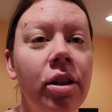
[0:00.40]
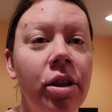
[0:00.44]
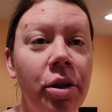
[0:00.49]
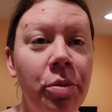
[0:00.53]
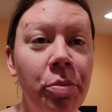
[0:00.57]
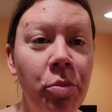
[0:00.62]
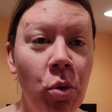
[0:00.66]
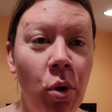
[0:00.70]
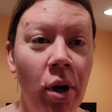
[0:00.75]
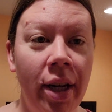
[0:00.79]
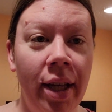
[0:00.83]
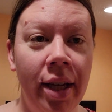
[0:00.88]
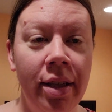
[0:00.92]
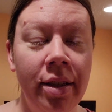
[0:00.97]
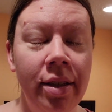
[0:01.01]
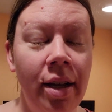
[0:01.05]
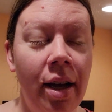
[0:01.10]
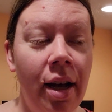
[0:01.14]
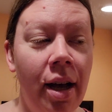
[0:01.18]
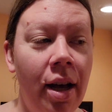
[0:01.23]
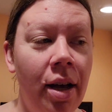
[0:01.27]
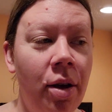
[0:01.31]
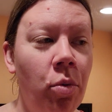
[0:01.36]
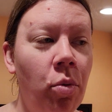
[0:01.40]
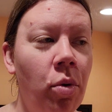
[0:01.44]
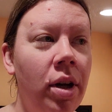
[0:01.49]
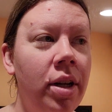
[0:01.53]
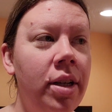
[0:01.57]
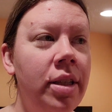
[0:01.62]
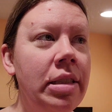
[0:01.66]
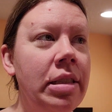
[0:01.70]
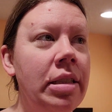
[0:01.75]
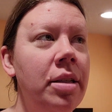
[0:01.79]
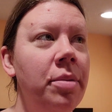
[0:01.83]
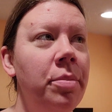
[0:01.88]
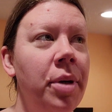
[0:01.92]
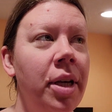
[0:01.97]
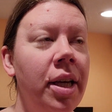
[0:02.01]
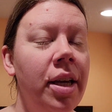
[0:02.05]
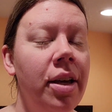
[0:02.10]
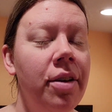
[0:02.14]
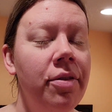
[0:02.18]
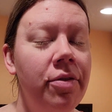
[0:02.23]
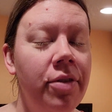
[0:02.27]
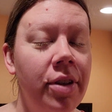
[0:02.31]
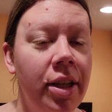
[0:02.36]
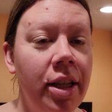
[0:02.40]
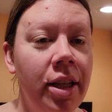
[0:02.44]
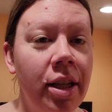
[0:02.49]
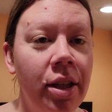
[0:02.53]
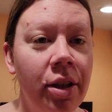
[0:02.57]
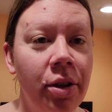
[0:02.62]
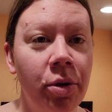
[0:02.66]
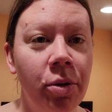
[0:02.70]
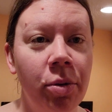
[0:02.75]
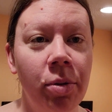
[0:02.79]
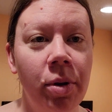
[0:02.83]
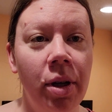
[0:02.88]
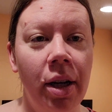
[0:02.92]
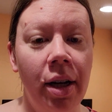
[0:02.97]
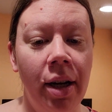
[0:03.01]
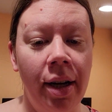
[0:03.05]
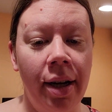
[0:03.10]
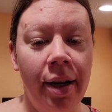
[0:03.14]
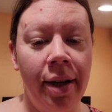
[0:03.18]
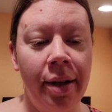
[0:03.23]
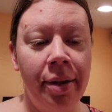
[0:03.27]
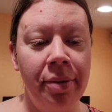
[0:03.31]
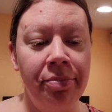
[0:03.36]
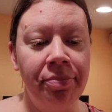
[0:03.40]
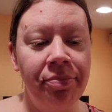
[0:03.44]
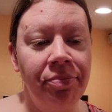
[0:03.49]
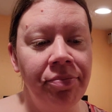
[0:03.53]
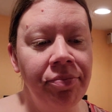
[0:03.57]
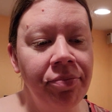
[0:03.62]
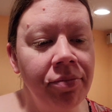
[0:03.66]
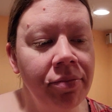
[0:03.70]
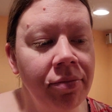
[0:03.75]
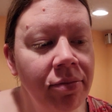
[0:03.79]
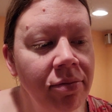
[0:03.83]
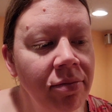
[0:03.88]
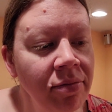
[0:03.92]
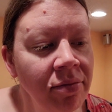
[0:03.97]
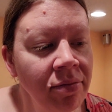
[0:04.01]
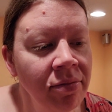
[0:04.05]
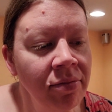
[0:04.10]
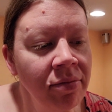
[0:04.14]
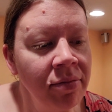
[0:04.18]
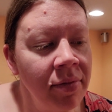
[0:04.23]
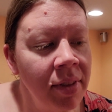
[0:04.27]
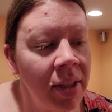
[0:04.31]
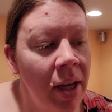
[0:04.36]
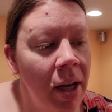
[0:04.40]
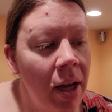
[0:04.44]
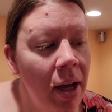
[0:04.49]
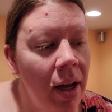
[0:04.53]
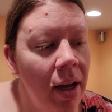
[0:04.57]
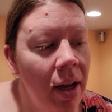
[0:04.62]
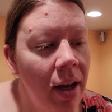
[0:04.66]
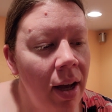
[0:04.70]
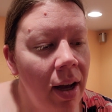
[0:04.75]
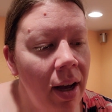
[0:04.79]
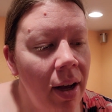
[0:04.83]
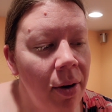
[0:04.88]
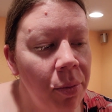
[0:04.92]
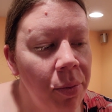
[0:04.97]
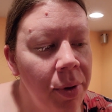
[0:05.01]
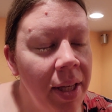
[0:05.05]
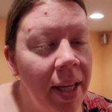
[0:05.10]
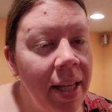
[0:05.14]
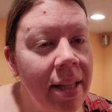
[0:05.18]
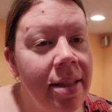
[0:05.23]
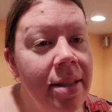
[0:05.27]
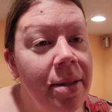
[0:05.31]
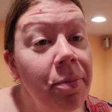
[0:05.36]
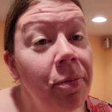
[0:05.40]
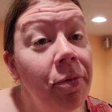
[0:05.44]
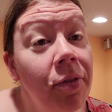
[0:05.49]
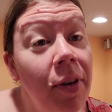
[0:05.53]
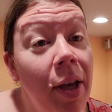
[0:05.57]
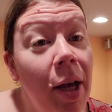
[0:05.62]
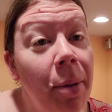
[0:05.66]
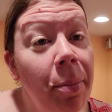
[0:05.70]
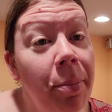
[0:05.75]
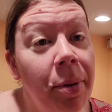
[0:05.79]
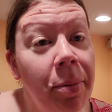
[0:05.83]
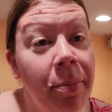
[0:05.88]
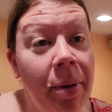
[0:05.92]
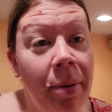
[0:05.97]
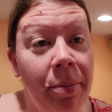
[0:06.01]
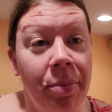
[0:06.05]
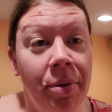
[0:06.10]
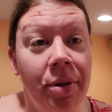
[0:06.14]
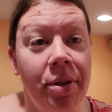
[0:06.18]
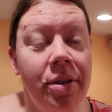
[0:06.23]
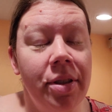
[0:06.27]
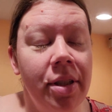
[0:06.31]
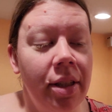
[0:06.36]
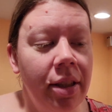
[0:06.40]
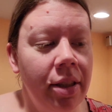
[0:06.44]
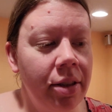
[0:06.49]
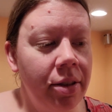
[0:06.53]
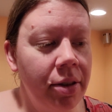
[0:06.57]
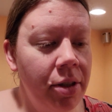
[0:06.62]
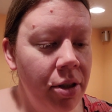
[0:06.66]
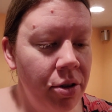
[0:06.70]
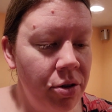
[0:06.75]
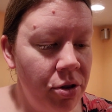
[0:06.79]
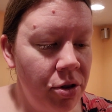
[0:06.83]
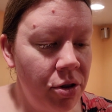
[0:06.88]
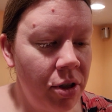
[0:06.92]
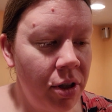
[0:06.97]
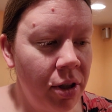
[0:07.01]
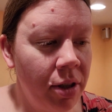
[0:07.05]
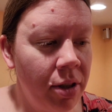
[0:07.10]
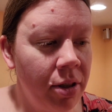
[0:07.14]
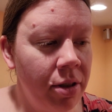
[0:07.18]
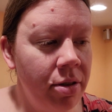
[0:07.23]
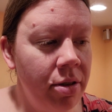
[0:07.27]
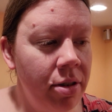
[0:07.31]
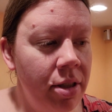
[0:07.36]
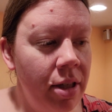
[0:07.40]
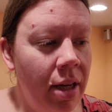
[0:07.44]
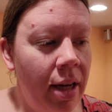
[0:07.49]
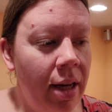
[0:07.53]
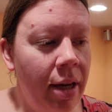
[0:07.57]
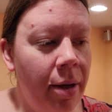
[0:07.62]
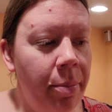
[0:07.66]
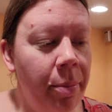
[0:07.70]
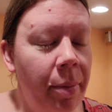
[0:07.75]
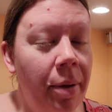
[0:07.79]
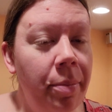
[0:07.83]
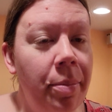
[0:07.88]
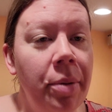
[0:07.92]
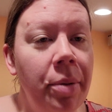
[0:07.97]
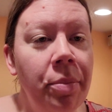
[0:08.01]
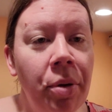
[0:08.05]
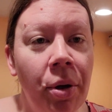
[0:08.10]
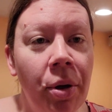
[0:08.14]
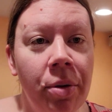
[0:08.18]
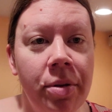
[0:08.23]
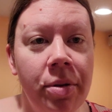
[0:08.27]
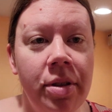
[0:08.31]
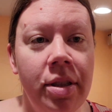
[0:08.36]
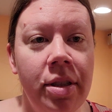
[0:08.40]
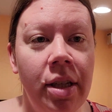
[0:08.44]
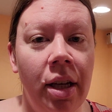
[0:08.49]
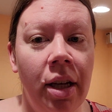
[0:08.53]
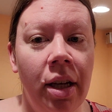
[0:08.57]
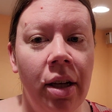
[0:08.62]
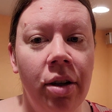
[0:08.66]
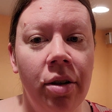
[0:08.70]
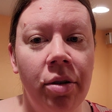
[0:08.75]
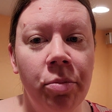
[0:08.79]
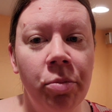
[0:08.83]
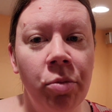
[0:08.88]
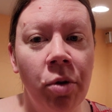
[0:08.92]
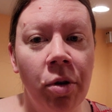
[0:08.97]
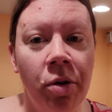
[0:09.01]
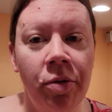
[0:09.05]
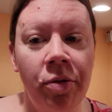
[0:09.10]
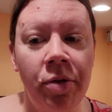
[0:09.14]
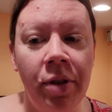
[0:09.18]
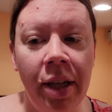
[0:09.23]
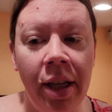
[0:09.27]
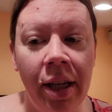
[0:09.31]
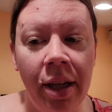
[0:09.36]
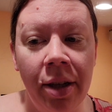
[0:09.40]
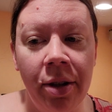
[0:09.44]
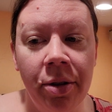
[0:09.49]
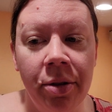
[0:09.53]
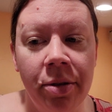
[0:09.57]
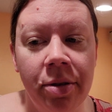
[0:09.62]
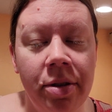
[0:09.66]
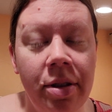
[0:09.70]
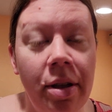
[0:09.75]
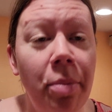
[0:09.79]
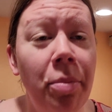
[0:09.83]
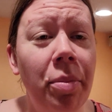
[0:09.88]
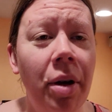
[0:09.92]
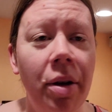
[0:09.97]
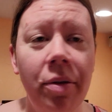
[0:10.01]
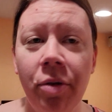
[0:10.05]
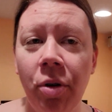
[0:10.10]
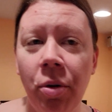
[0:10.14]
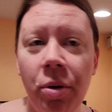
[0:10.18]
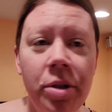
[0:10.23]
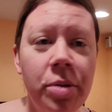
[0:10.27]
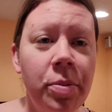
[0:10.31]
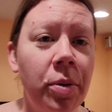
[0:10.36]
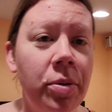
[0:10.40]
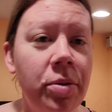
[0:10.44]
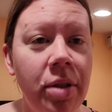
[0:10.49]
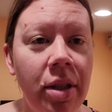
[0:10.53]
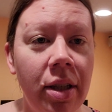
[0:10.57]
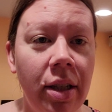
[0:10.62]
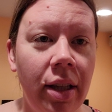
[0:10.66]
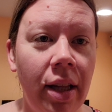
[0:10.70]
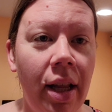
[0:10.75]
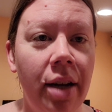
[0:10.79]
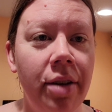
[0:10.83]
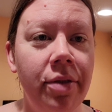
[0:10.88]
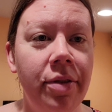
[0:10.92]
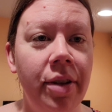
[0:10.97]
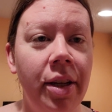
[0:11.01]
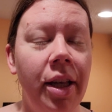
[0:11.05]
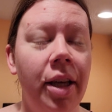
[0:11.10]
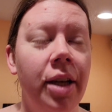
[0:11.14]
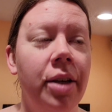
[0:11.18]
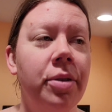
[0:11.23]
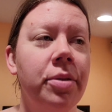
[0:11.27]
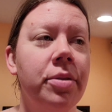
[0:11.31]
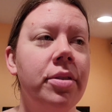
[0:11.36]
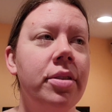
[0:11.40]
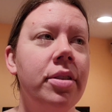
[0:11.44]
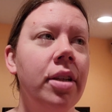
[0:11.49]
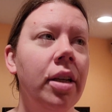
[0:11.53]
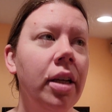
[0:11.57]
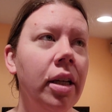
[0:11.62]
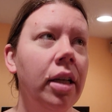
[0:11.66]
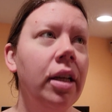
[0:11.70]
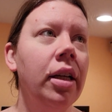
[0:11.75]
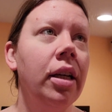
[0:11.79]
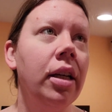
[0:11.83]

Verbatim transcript: Good morning. I wanted to make a video. Um, we had some family members a little concerned. Um, I've been posting more videos. I've, I've, always posted a lot of videos